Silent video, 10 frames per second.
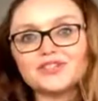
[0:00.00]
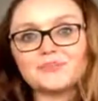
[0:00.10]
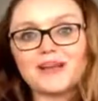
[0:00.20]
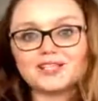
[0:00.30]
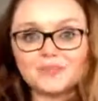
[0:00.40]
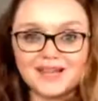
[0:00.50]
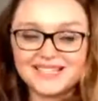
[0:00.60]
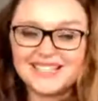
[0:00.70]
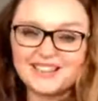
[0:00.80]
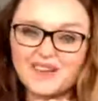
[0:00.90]
just picks up that
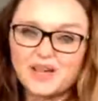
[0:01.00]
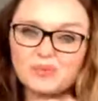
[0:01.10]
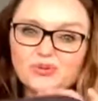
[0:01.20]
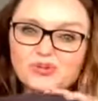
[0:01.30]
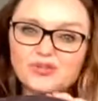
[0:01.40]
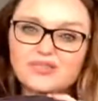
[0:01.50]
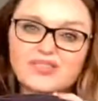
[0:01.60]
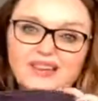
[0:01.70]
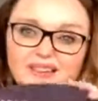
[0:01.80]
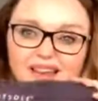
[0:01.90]
data via Bluetooth,
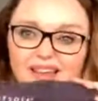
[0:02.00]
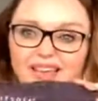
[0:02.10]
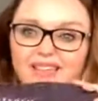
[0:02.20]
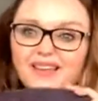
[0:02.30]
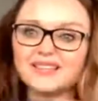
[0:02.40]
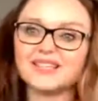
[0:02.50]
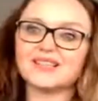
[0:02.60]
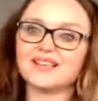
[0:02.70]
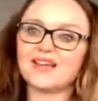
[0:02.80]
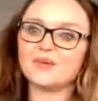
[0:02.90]
and I get that
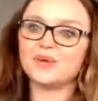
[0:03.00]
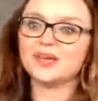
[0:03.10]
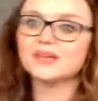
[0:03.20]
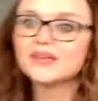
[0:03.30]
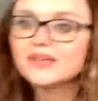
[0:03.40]
data that way.